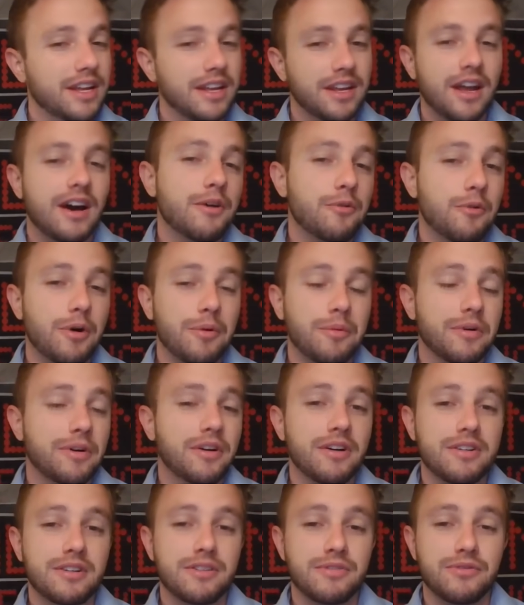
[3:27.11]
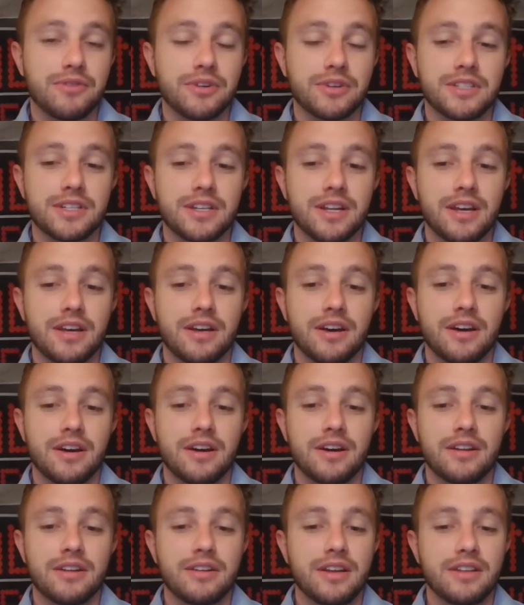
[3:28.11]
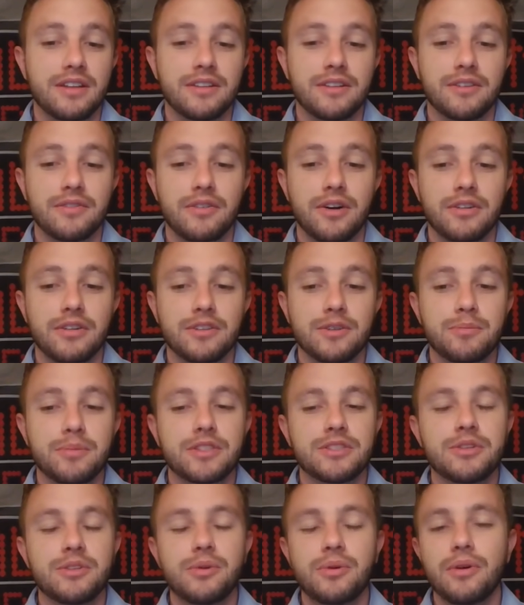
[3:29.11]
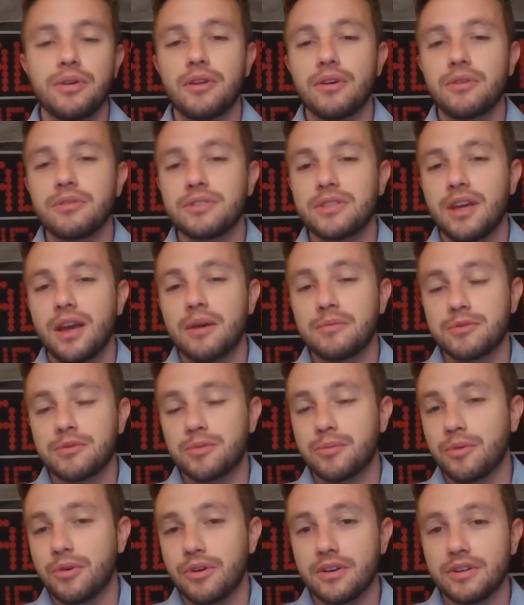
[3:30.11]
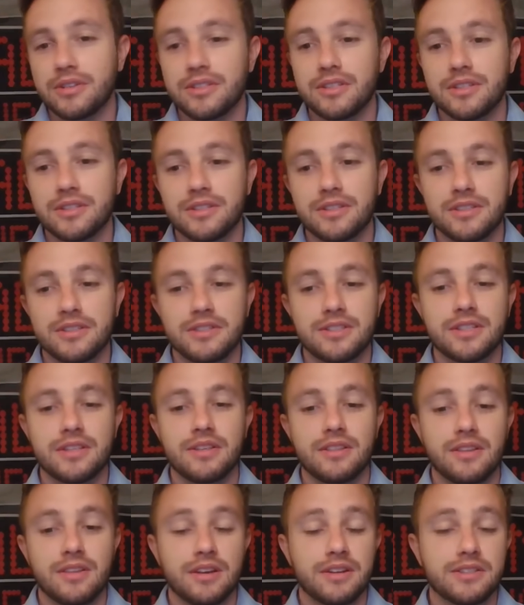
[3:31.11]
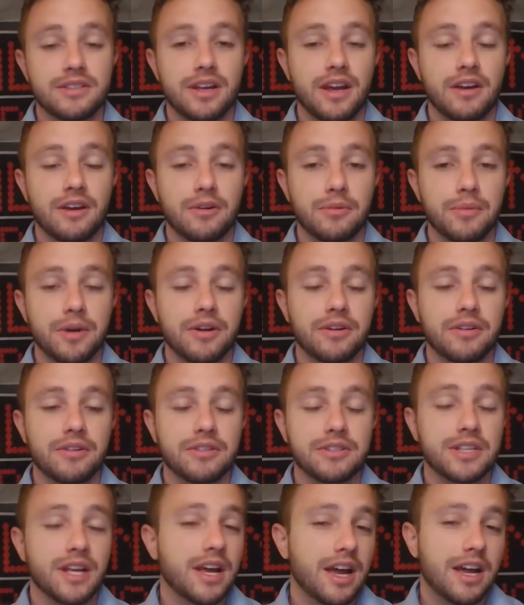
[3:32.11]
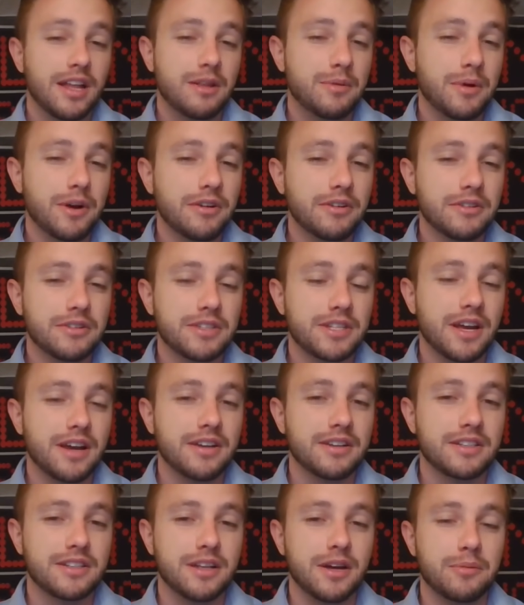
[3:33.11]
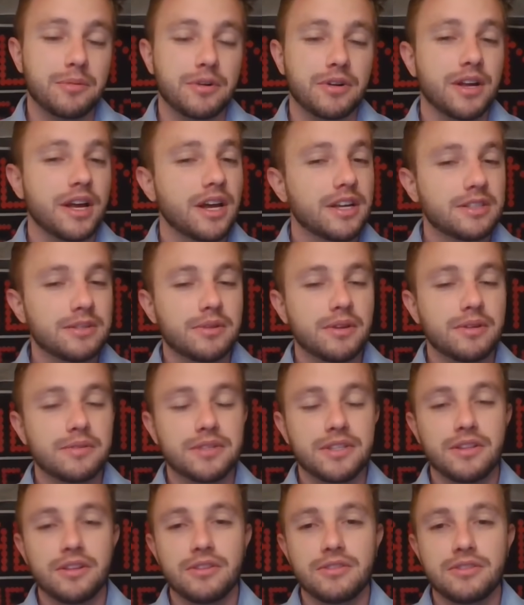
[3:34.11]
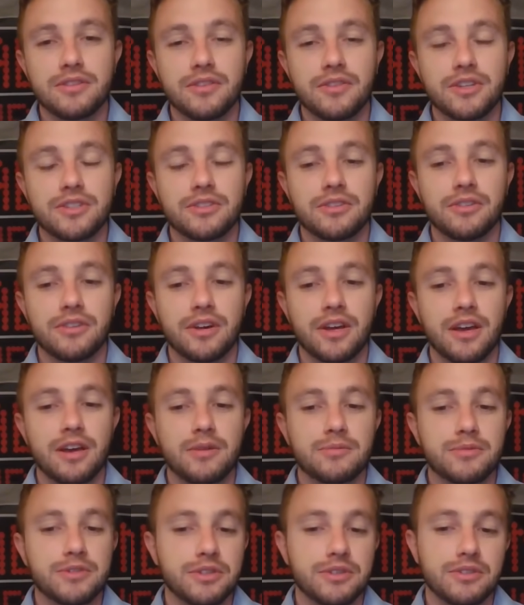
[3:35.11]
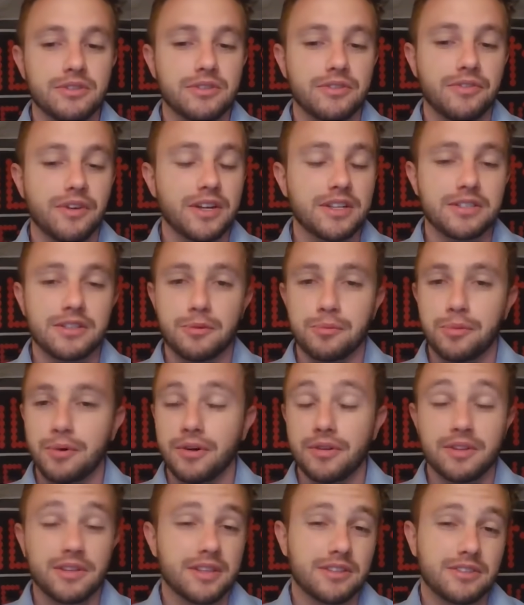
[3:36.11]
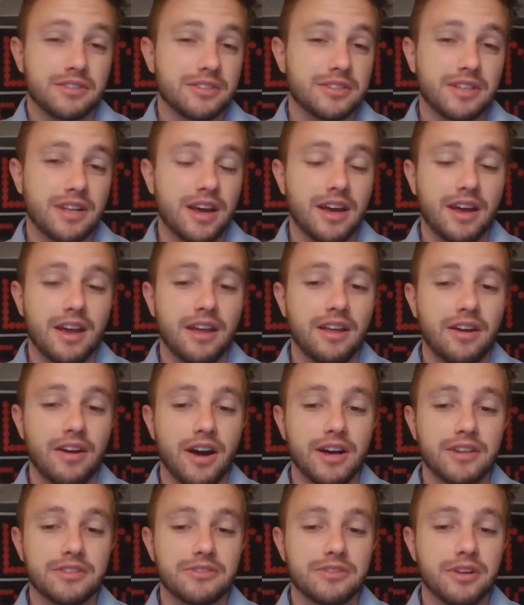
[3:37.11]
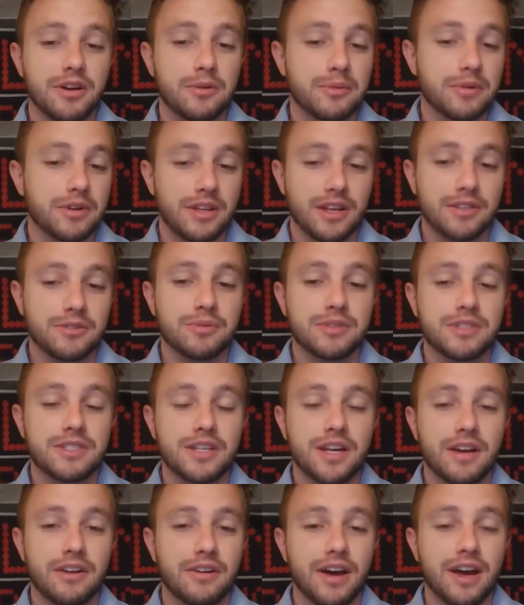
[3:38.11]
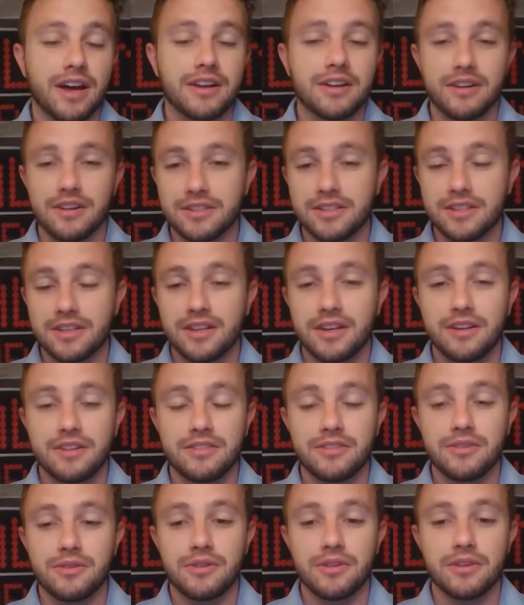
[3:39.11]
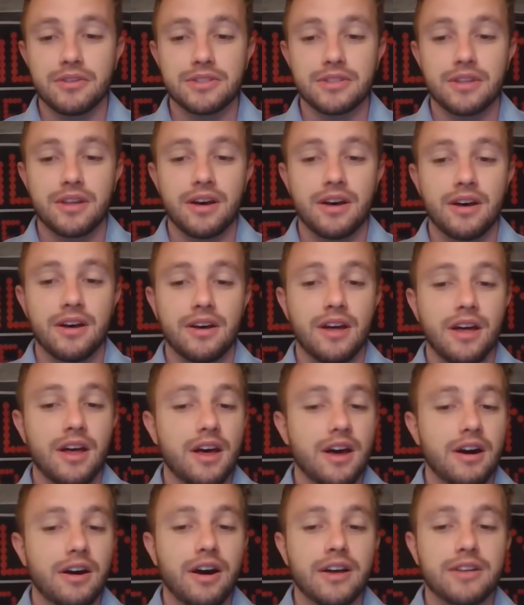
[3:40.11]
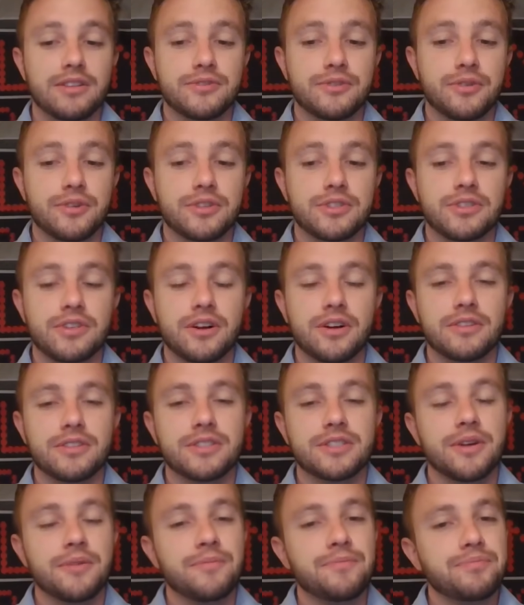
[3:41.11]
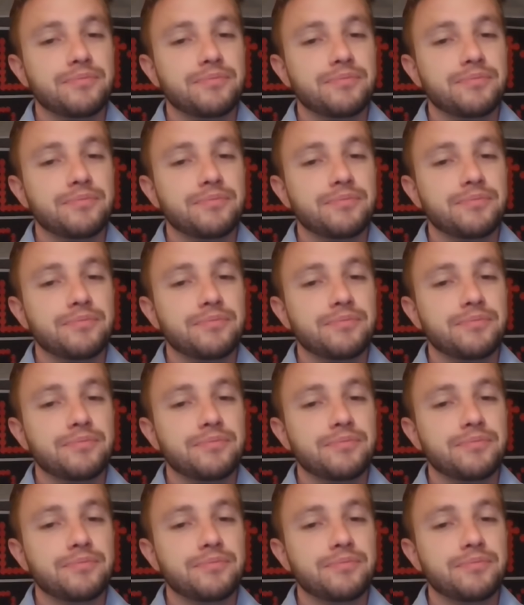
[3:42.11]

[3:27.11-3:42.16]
Not what we're looking for today, uh, Nathan Eovaldi. but two of those games were to the Seattle Mariners, and the Mariners had his number. Sometimes in those divisional games, you just face an opponent that just you know has your number, and that's what Seattle had in his in two of those uh, last four starts.